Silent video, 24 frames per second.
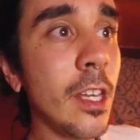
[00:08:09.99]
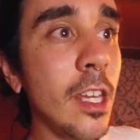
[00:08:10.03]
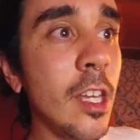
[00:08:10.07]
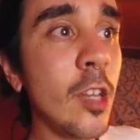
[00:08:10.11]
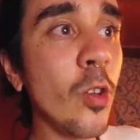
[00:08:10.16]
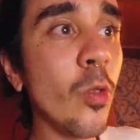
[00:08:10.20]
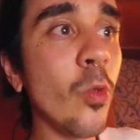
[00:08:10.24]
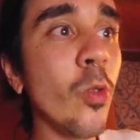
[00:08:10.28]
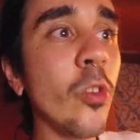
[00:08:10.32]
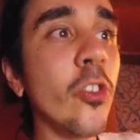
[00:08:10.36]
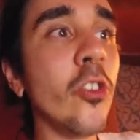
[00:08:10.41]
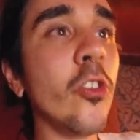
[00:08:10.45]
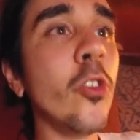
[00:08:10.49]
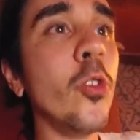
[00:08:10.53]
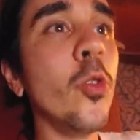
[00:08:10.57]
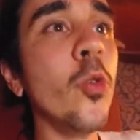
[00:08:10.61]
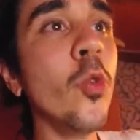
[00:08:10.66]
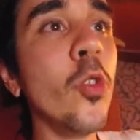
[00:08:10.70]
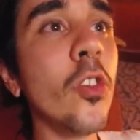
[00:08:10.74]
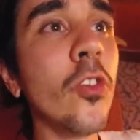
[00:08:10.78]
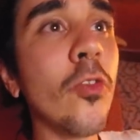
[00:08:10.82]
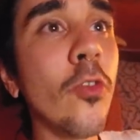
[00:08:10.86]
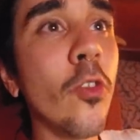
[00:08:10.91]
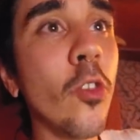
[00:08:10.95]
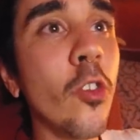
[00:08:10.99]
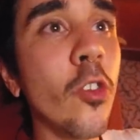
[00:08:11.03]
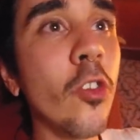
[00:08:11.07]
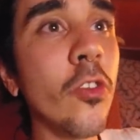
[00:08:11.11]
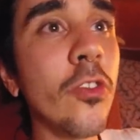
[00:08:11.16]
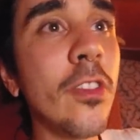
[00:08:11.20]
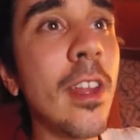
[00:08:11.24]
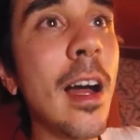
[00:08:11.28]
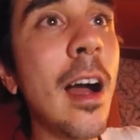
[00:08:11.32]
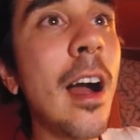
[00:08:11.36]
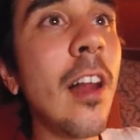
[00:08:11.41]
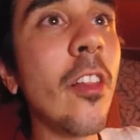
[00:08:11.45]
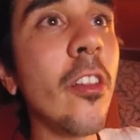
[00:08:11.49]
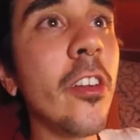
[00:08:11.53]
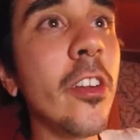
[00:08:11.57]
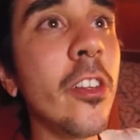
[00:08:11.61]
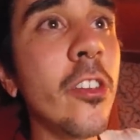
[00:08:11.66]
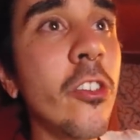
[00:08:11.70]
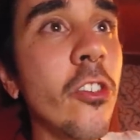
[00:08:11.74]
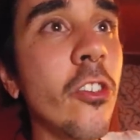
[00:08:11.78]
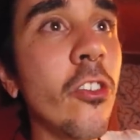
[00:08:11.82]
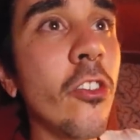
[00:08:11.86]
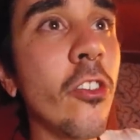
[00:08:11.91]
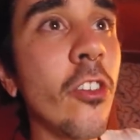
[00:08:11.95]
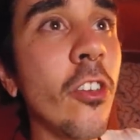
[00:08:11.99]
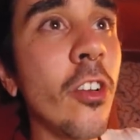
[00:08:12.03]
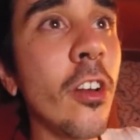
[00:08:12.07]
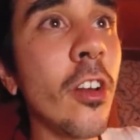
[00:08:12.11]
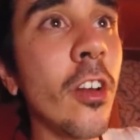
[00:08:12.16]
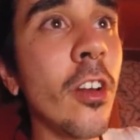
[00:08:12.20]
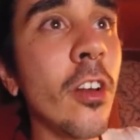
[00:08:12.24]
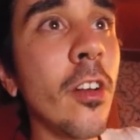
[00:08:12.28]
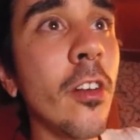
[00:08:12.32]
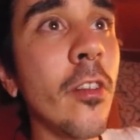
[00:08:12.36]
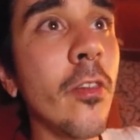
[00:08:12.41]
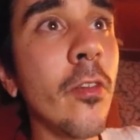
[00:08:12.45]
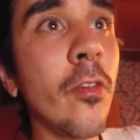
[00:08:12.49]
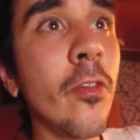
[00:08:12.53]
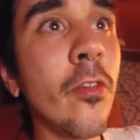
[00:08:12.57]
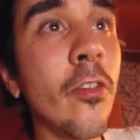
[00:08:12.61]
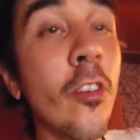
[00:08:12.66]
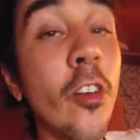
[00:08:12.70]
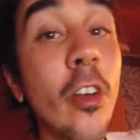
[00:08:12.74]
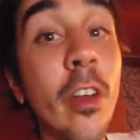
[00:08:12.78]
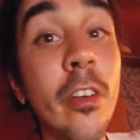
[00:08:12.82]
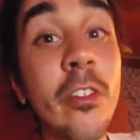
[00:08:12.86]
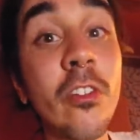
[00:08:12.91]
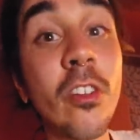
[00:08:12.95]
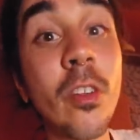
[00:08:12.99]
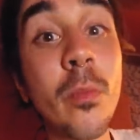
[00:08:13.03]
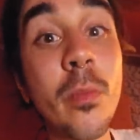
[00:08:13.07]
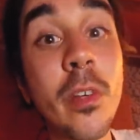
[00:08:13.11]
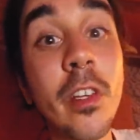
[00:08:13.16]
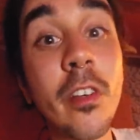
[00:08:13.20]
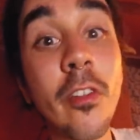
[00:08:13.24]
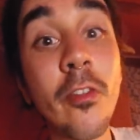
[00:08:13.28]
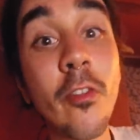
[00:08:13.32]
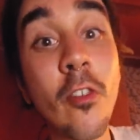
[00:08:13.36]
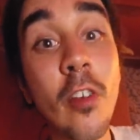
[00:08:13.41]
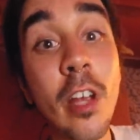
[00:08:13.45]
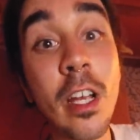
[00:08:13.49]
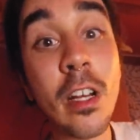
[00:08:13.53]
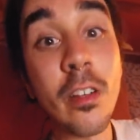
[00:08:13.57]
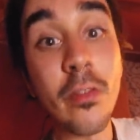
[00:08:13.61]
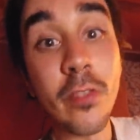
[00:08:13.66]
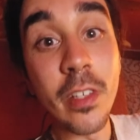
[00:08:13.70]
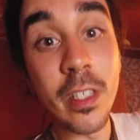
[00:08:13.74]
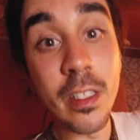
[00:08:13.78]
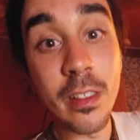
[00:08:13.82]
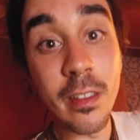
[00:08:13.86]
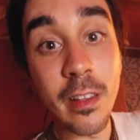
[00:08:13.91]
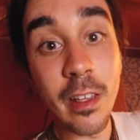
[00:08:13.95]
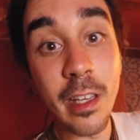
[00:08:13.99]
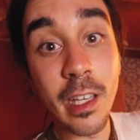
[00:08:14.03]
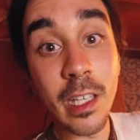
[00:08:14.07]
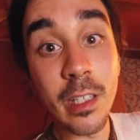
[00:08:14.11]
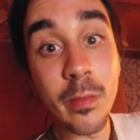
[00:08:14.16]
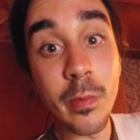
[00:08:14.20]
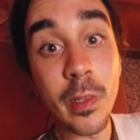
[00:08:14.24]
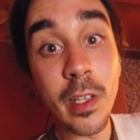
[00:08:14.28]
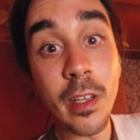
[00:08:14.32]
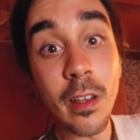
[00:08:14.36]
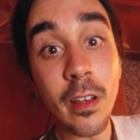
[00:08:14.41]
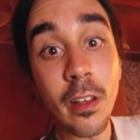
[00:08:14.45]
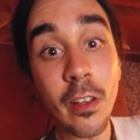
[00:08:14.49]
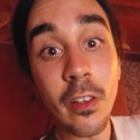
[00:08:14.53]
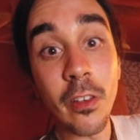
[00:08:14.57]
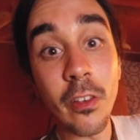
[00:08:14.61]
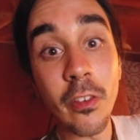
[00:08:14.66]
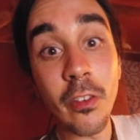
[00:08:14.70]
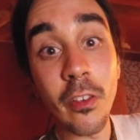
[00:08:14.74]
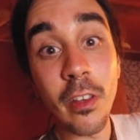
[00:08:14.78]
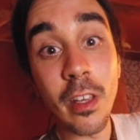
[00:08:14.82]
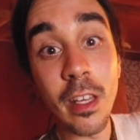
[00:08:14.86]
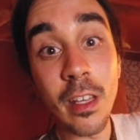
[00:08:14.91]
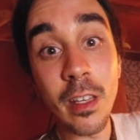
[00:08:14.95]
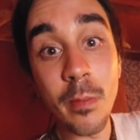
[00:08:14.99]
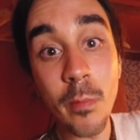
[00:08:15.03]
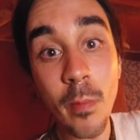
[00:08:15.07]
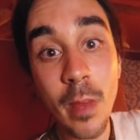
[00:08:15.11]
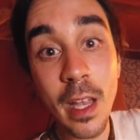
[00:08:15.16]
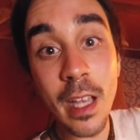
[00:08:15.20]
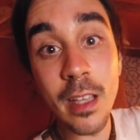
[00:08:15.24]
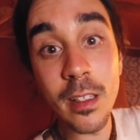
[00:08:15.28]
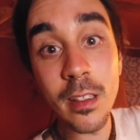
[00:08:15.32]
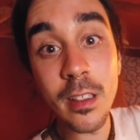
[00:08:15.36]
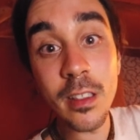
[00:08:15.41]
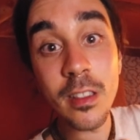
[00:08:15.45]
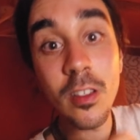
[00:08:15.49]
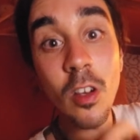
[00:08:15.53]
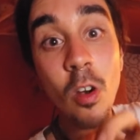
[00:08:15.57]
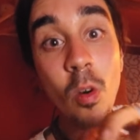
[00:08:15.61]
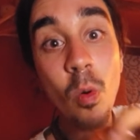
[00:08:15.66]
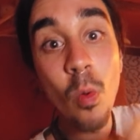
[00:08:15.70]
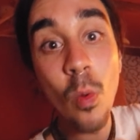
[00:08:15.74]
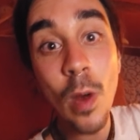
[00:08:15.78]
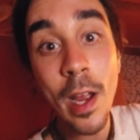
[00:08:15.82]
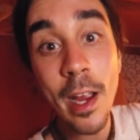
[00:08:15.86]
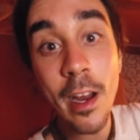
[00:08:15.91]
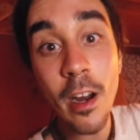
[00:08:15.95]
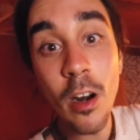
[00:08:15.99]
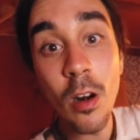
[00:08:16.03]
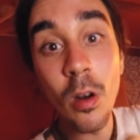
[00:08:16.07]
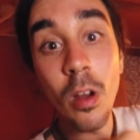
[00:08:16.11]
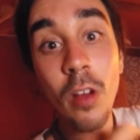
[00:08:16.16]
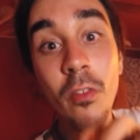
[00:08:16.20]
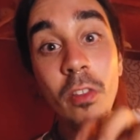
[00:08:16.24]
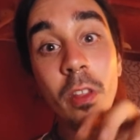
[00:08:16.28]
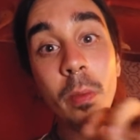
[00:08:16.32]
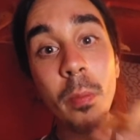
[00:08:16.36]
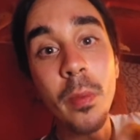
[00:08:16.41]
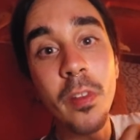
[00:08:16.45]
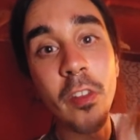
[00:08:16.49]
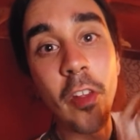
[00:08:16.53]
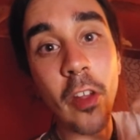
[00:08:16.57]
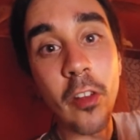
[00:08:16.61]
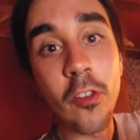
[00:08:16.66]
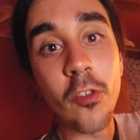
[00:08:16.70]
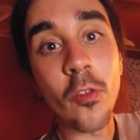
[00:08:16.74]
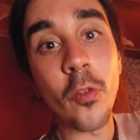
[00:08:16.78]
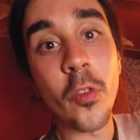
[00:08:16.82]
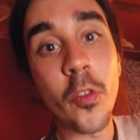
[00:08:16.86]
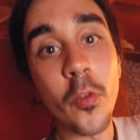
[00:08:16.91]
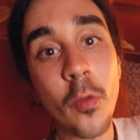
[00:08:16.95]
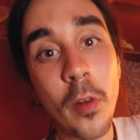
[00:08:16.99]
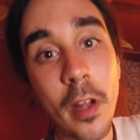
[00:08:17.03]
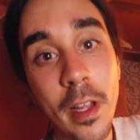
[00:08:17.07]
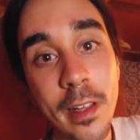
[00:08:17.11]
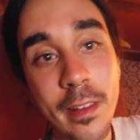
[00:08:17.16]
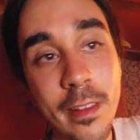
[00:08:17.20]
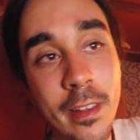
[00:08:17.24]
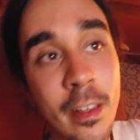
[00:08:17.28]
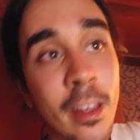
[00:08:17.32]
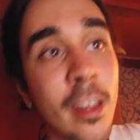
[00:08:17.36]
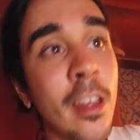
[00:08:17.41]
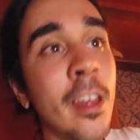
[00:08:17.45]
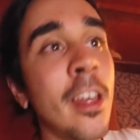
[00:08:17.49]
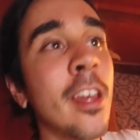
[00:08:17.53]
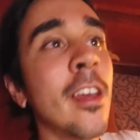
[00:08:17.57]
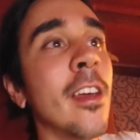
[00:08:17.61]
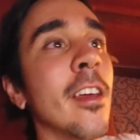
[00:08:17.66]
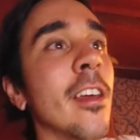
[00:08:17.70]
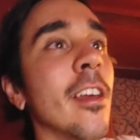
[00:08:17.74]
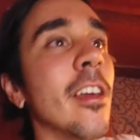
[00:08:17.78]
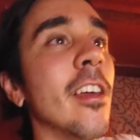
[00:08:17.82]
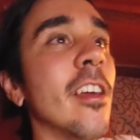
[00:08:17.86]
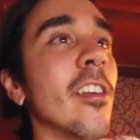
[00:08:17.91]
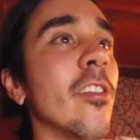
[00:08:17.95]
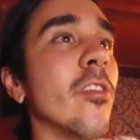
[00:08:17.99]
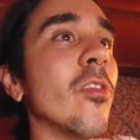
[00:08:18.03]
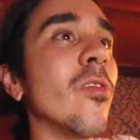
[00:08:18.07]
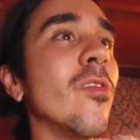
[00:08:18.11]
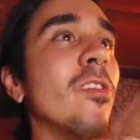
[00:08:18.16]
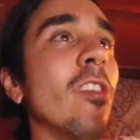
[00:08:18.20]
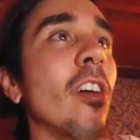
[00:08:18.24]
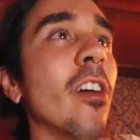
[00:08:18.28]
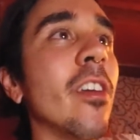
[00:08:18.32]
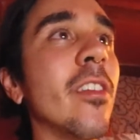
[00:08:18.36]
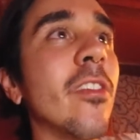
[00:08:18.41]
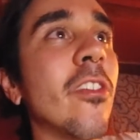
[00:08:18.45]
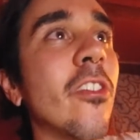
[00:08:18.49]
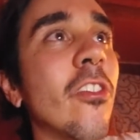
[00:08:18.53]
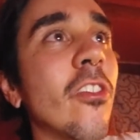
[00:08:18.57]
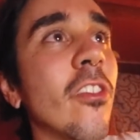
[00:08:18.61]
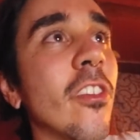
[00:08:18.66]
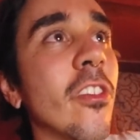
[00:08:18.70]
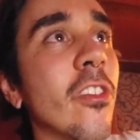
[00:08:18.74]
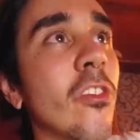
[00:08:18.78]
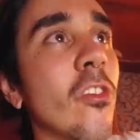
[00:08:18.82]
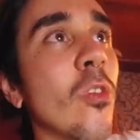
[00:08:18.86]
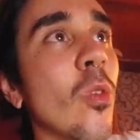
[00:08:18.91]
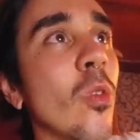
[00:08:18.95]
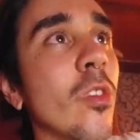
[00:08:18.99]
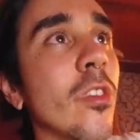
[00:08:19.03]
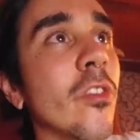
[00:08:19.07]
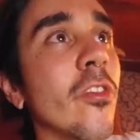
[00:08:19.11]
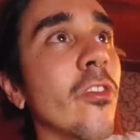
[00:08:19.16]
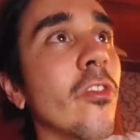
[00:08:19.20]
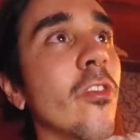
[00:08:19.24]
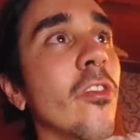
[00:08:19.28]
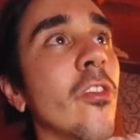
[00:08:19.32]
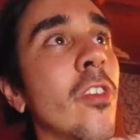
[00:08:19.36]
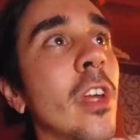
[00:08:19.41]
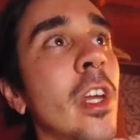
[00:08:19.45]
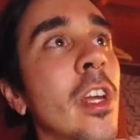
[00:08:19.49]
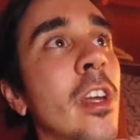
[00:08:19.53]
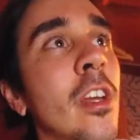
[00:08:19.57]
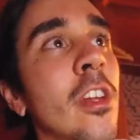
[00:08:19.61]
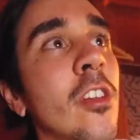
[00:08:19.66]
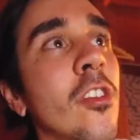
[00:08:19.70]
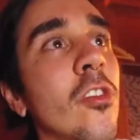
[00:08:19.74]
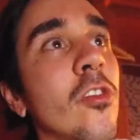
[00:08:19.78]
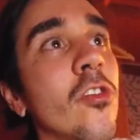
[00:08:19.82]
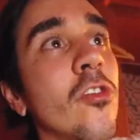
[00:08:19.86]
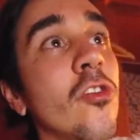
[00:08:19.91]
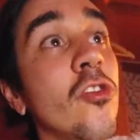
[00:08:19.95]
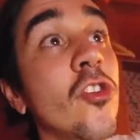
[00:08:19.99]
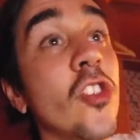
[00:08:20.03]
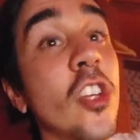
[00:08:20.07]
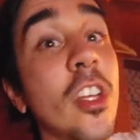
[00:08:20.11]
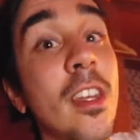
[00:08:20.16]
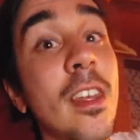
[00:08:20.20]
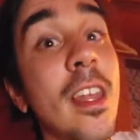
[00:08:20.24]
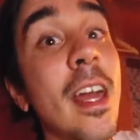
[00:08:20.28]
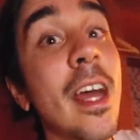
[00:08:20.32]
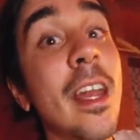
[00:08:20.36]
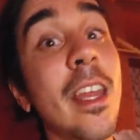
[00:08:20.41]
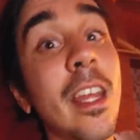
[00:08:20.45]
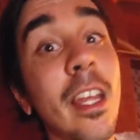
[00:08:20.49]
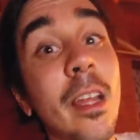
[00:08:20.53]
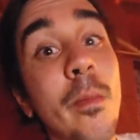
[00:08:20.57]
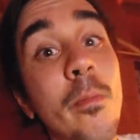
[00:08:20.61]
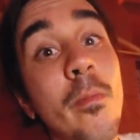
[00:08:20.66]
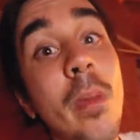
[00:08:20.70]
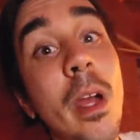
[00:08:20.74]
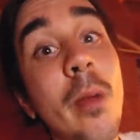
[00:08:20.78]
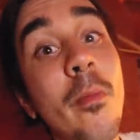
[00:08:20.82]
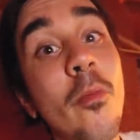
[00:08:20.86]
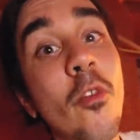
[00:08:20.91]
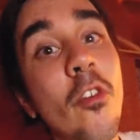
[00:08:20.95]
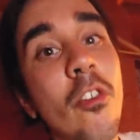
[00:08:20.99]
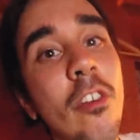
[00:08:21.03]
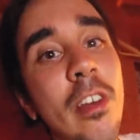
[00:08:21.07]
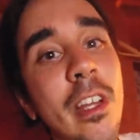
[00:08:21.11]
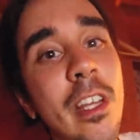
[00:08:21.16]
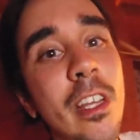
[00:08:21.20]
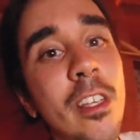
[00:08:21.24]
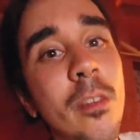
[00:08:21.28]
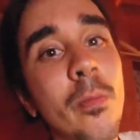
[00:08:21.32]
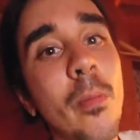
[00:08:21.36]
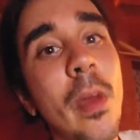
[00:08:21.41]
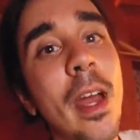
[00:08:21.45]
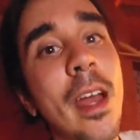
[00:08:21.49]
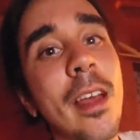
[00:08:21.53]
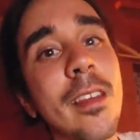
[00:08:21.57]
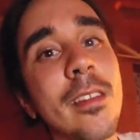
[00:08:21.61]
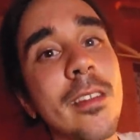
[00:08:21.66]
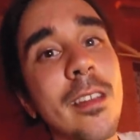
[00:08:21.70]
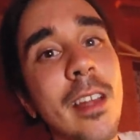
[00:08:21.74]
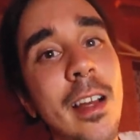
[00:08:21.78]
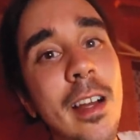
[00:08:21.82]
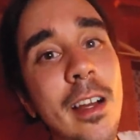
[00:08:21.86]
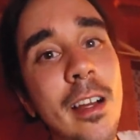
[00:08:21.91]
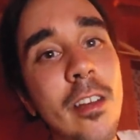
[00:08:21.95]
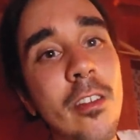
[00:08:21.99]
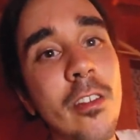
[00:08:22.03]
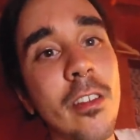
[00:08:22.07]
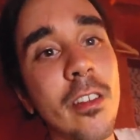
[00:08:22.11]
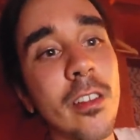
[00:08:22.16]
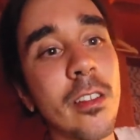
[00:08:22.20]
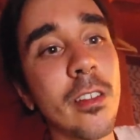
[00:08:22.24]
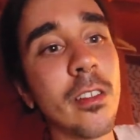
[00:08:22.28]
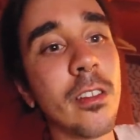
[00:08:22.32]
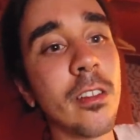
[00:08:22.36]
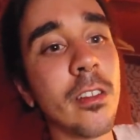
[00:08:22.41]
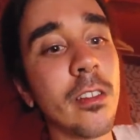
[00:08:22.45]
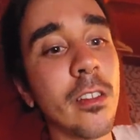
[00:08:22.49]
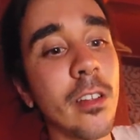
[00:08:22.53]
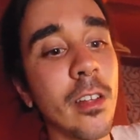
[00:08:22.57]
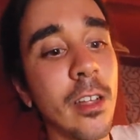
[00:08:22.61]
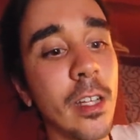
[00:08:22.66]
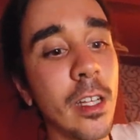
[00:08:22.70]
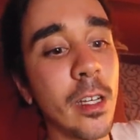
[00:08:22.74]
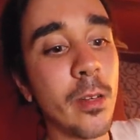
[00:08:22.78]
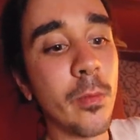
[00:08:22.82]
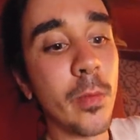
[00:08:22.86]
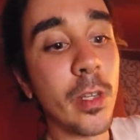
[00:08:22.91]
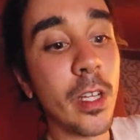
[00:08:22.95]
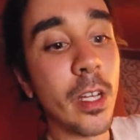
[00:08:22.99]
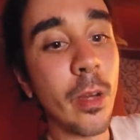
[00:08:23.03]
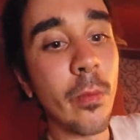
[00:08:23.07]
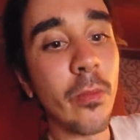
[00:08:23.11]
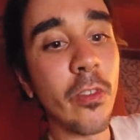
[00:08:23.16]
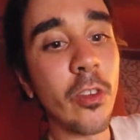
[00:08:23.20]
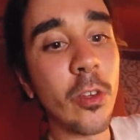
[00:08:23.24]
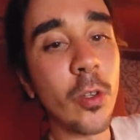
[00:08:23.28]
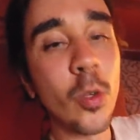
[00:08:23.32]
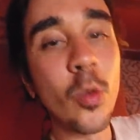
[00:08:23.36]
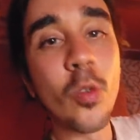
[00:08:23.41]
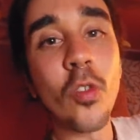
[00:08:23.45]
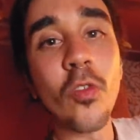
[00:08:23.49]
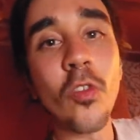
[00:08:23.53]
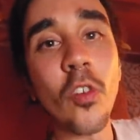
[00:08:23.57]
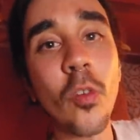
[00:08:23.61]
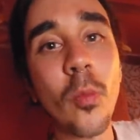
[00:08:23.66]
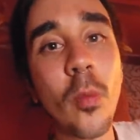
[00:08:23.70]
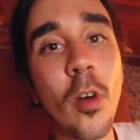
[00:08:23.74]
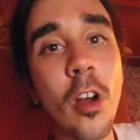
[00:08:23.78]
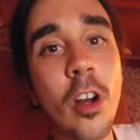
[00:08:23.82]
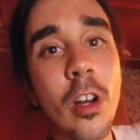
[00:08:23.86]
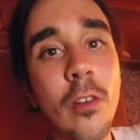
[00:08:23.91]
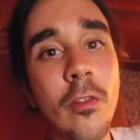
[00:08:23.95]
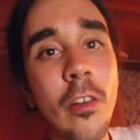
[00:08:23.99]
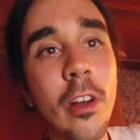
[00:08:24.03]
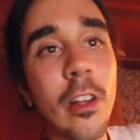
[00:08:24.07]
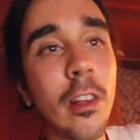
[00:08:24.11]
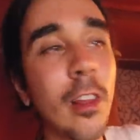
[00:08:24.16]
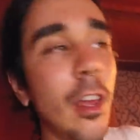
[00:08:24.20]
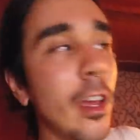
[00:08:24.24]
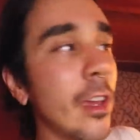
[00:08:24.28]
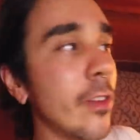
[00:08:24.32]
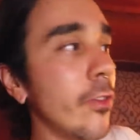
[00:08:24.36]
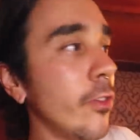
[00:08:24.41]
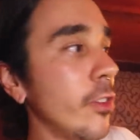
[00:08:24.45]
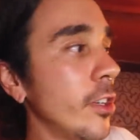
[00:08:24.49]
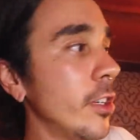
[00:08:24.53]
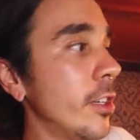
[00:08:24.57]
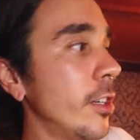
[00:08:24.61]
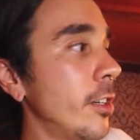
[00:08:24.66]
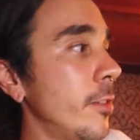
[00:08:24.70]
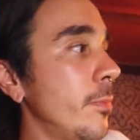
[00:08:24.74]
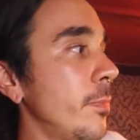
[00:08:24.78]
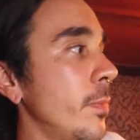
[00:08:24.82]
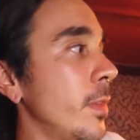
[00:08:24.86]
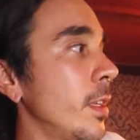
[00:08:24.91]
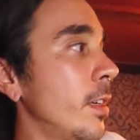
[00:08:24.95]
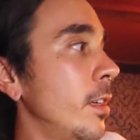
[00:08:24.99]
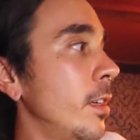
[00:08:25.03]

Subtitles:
it was useful knowledge for us to be afraid of these things because it makes us aware of the potential threats, and thus this sort of genetic memory is passed down and becomes a useful part of our life, you know.